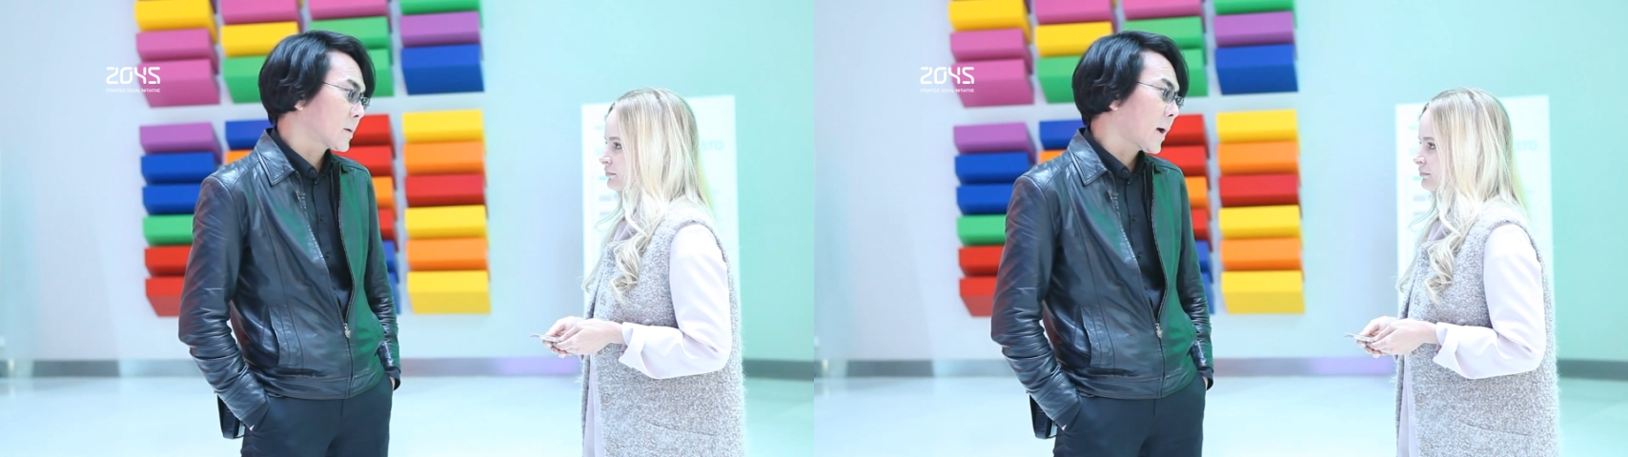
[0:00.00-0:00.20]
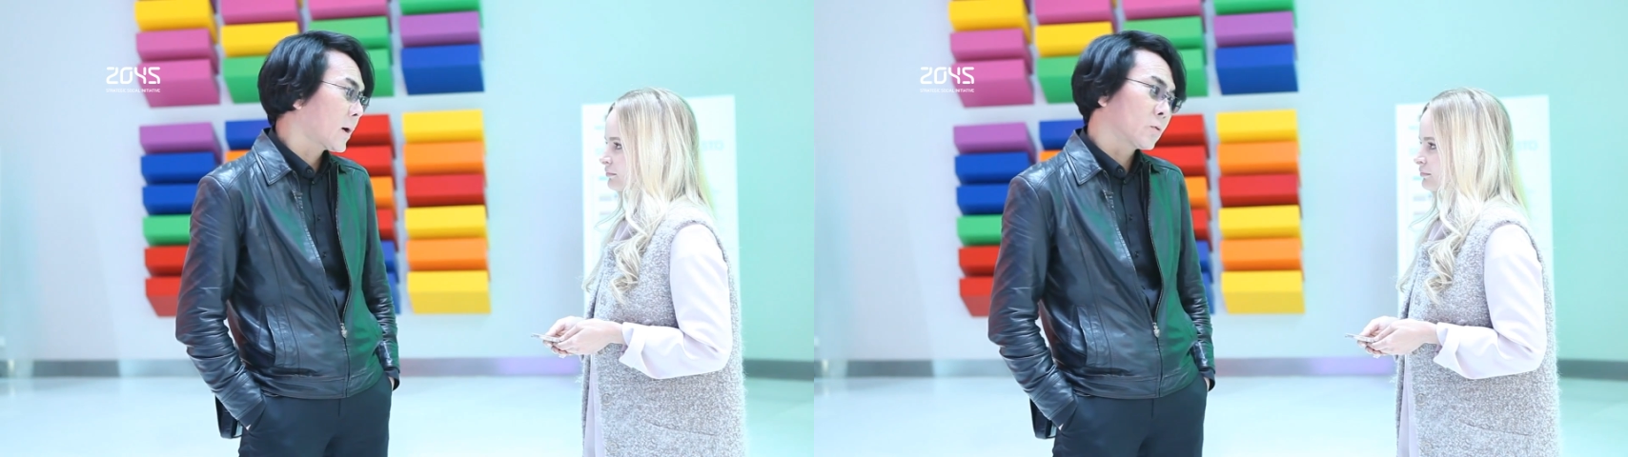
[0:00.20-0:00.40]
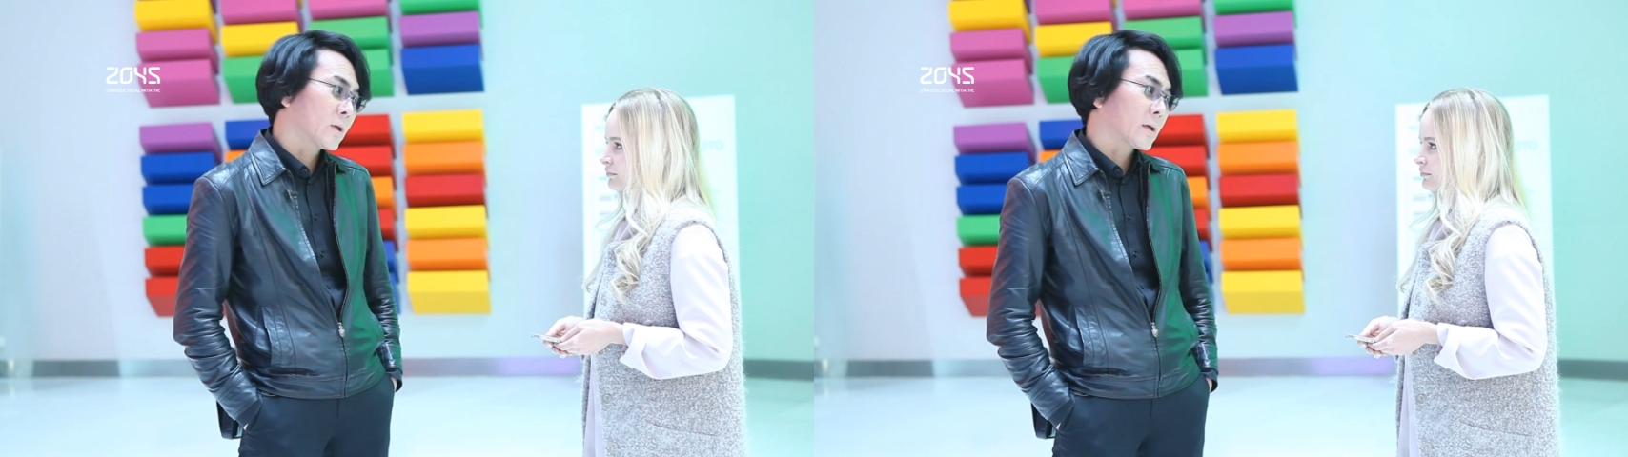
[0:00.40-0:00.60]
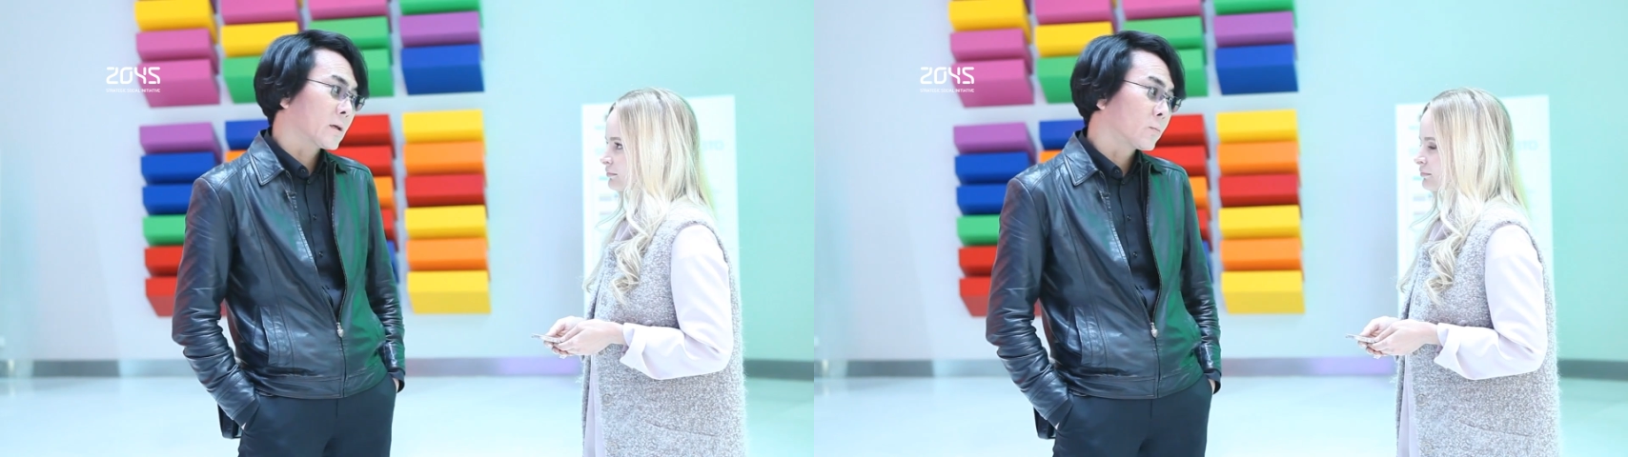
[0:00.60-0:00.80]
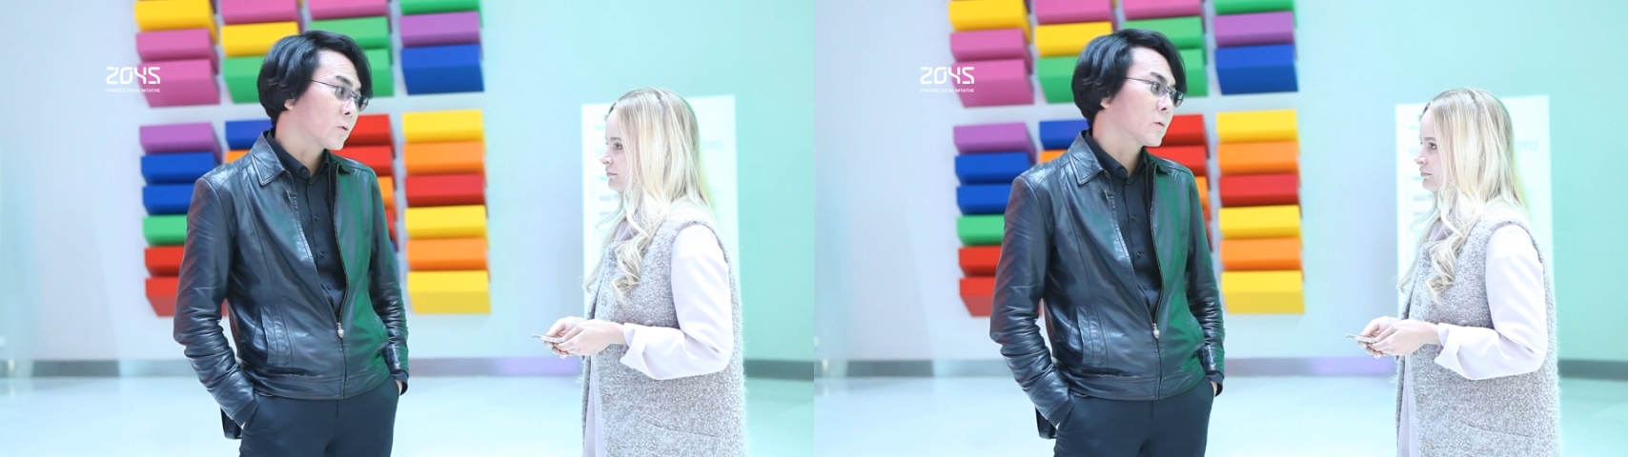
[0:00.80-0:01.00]
how we can
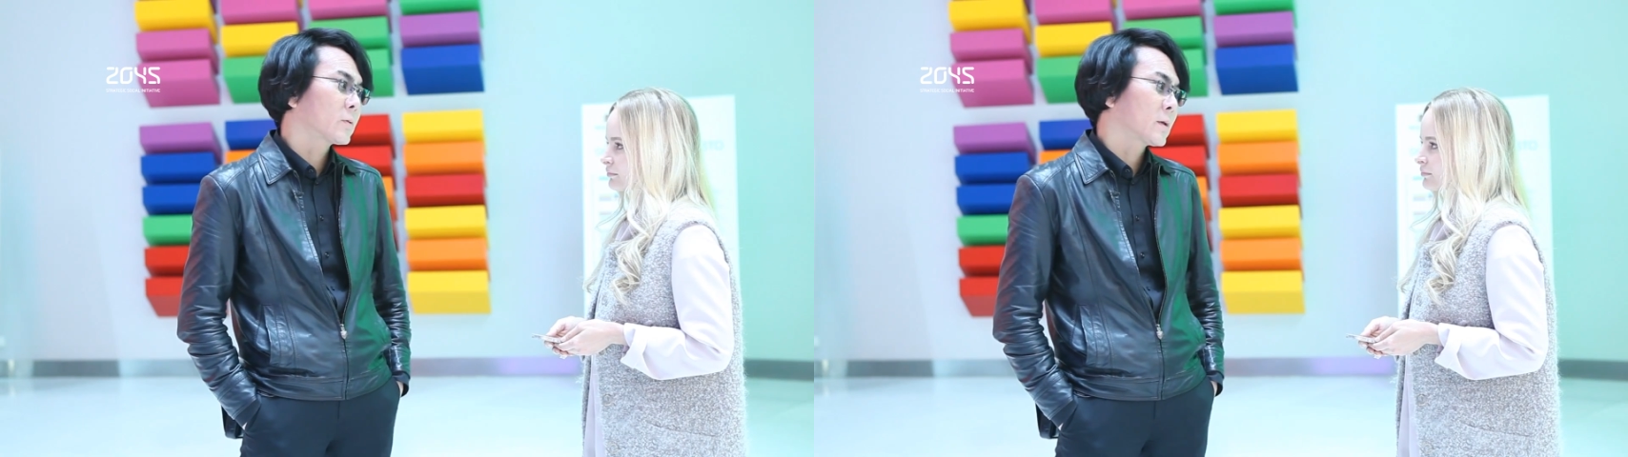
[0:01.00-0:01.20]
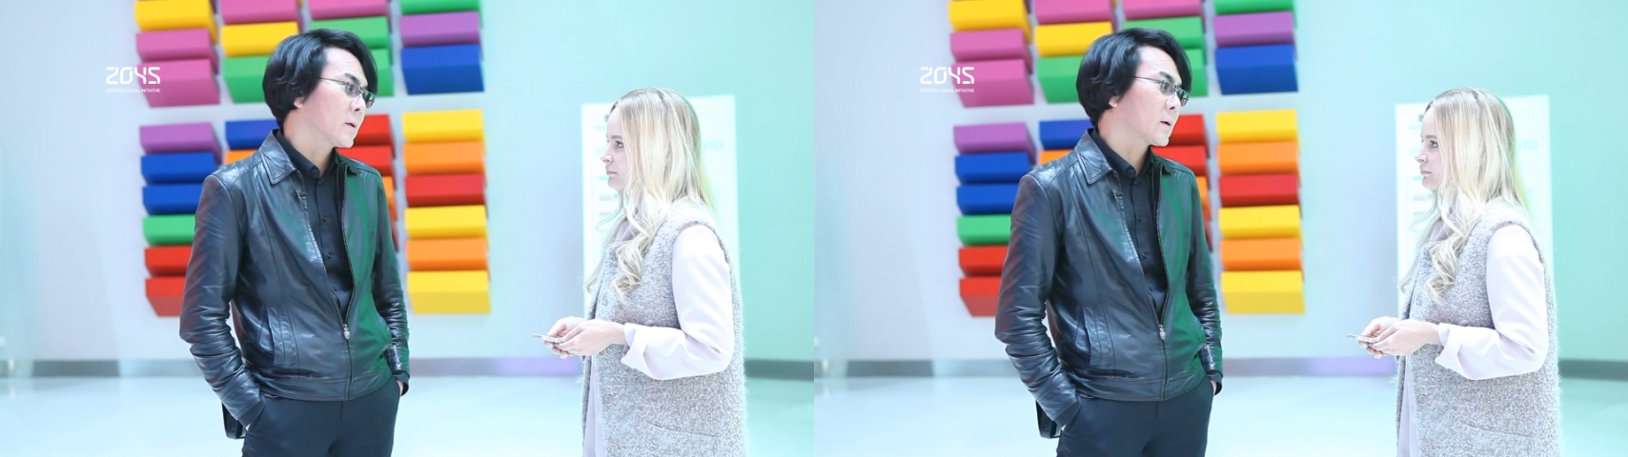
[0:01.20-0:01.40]
improve the